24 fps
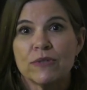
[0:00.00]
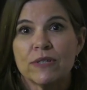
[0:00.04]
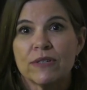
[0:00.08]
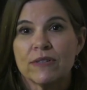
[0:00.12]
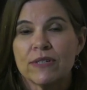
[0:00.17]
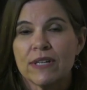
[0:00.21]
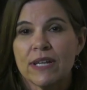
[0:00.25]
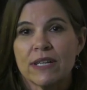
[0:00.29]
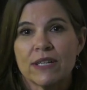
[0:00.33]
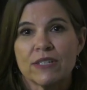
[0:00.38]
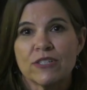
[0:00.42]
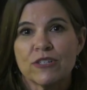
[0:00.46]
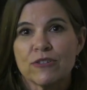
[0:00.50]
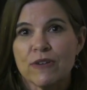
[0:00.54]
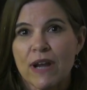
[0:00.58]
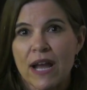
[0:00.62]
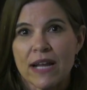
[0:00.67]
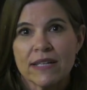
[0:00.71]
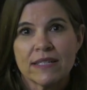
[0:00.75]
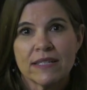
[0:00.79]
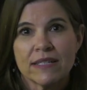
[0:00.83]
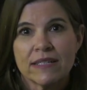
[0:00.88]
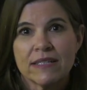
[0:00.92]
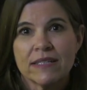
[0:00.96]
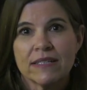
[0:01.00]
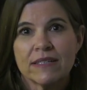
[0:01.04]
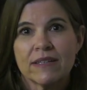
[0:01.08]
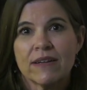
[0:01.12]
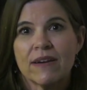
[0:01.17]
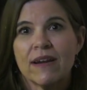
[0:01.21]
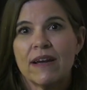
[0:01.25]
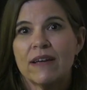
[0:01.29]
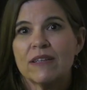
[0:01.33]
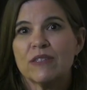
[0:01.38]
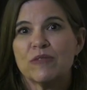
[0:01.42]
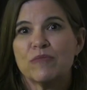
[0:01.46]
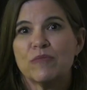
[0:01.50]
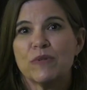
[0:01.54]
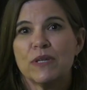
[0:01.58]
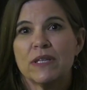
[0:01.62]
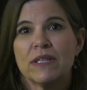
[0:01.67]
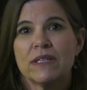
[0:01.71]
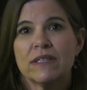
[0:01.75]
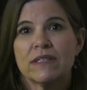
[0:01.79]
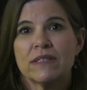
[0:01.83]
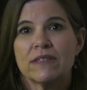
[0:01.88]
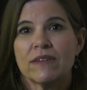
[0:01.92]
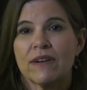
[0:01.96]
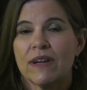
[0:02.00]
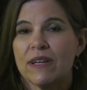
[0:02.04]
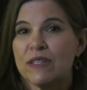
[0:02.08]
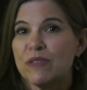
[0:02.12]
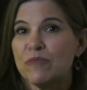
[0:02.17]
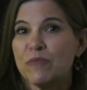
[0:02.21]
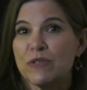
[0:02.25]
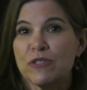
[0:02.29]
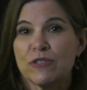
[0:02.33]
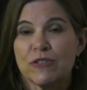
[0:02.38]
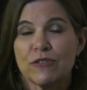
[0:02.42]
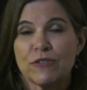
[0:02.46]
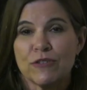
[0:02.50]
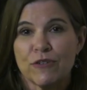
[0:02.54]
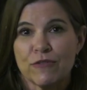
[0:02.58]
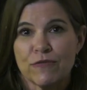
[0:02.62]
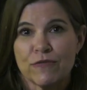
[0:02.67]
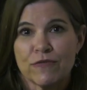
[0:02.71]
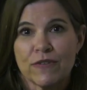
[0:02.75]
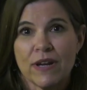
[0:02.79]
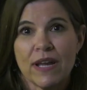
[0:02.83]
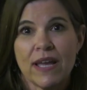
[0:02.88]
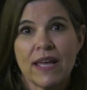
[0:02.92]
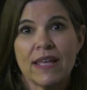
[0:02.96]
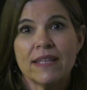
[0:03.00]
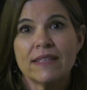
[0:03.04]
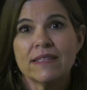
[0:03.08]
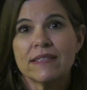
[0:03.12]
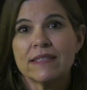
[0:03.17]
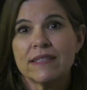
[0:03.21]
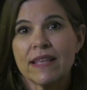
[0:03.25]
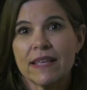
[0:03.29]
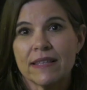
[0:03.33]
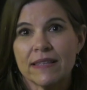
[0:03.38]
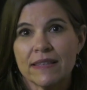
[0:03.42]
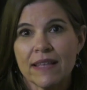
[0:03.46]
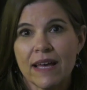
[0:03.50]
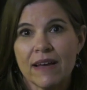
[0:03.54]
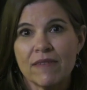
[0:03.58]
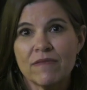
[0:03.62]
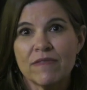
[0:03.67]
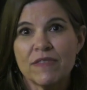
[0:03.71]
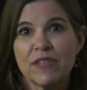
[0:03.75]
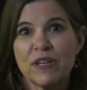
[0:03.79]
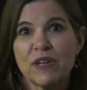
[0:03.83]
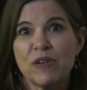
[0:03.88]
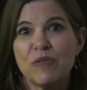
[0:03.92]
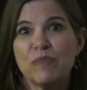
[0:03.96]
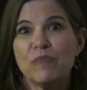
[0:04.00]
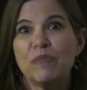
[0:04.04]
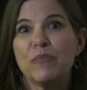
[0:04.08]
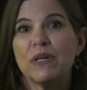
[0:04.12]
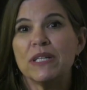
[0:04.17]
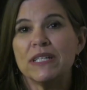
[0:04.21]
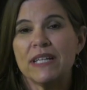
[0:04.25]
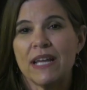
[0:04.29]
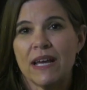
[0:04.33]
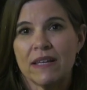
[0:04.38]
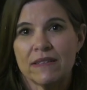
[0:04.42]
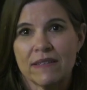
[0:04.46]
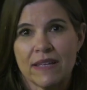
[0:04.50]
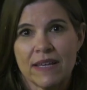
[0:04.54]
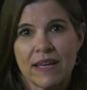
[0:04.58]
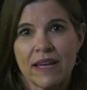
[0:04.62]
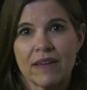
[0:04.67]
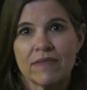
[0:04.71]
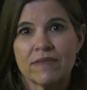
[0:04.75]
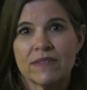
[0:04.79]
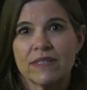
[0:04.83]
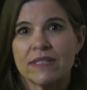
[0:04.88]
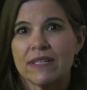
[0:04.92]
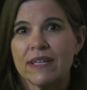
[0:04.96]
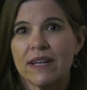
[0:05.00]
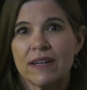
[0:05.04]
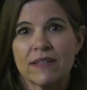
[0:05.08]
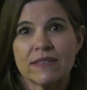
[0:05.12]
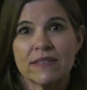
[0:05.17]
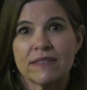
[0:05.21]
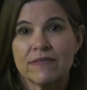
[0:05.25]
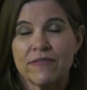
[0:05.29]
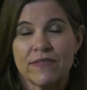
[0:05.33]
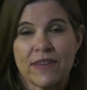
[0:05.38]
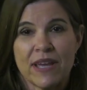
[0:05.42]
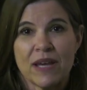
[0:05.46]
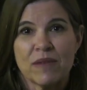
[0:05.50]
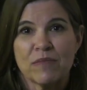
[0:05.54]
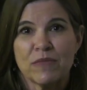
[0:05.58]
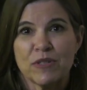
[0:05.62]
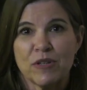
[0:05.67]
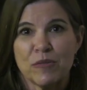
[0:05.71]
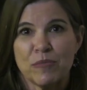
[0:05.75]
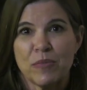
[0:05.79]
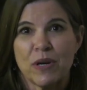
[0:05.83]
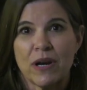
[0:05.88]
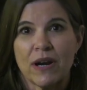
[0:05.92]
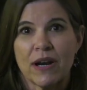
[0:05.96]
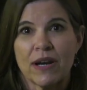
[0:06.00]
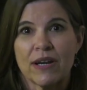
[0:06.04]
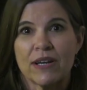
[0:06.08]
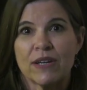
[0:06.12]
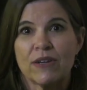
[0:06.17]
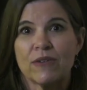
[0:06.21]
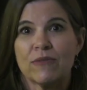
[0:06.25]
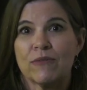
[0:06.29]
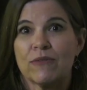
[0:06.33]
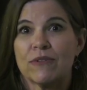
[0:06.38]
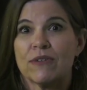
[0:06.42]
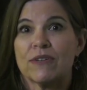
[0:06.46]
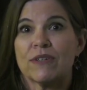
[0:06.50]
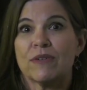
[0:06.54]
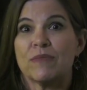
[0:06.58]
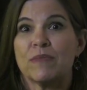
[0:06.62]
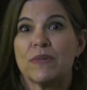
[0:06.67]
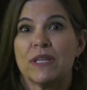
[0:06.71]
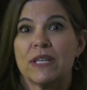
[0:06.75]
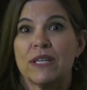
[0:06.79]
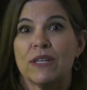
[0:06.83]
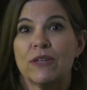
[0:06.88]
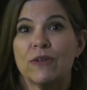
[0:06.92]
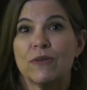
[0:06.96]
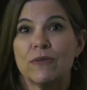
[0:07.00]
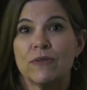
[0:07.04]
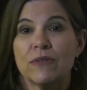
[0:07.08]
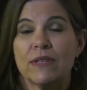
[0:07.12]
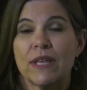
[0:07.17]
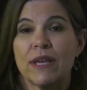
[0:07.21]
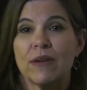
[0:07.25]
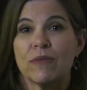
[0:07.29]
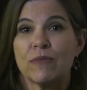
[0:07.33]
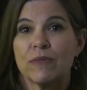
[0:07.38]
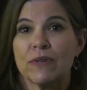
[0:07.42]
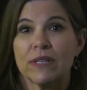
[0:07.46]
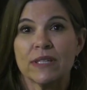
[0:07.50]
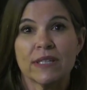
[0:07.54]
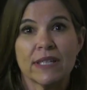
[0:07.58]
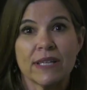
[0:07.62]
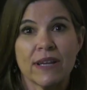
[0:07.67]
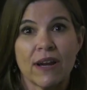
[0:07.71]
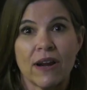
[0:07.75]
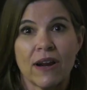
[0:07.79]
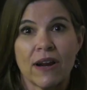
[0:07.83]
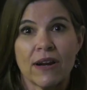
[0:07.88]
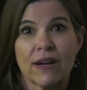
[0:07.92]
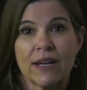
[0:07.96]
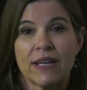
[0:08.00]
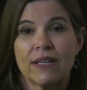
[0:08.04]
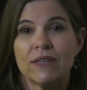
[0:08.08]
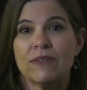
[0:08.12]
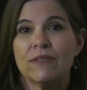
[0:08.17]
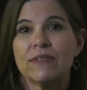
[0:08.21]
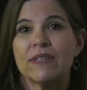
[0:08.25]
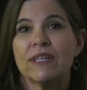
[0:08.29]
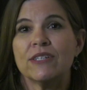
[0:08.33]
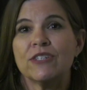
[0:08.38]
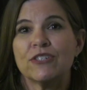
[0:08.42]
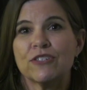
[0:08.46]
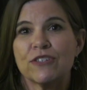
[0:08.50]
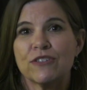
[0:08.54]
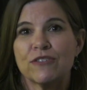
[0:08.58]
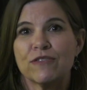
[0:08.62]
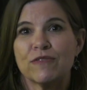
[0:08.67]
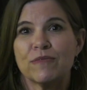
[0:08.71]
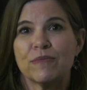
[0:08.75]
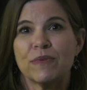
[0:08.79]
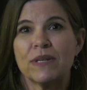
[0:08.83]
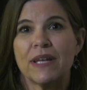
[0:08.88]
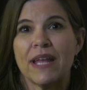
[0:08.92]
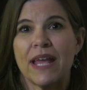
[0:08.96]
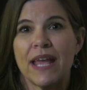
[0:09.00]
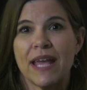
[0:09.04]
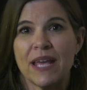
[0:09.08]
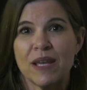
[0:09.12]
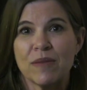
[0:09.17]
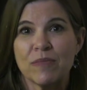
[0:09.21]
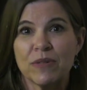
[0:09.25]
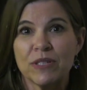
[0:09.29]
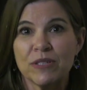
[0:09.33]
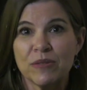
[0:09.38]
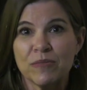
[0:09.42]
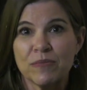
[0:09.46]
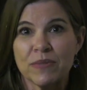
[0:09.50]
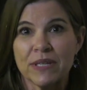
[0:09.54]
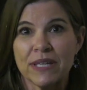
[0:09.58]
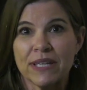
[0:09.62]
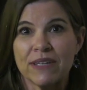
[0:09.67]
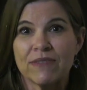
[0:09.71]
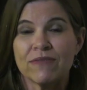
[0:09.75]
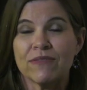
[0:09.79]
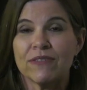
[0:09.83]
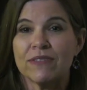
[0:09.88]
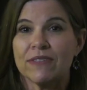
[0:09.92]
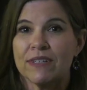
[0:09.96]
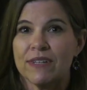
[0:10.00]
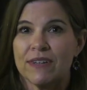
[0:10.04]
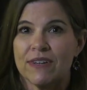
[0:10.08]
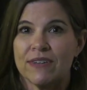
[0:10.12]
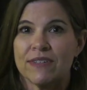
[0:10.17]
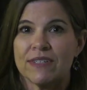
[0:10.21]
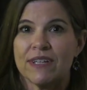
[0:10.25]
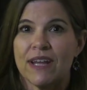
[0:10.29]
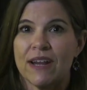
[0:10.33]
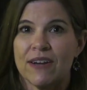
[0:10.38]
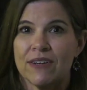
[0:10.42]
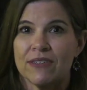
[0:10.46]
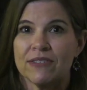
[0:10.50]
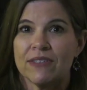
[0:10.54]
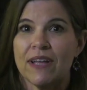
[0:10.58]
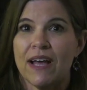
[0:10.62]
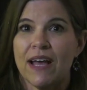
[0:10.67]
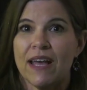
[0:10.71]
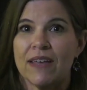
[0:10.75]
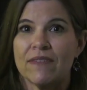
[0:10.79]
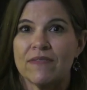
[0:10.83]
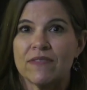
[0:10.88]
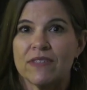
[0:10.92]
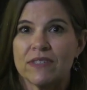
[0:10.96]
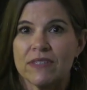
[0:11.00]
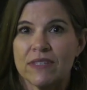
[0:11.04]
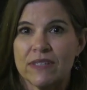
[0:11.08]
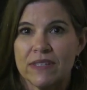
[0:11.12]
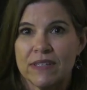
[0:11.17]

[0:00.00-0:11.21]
They're not attracted to their husbands are their friends, they love them, but now they have to tear the family apart in order to be who they really are and who they should have been able to be for their entire lives.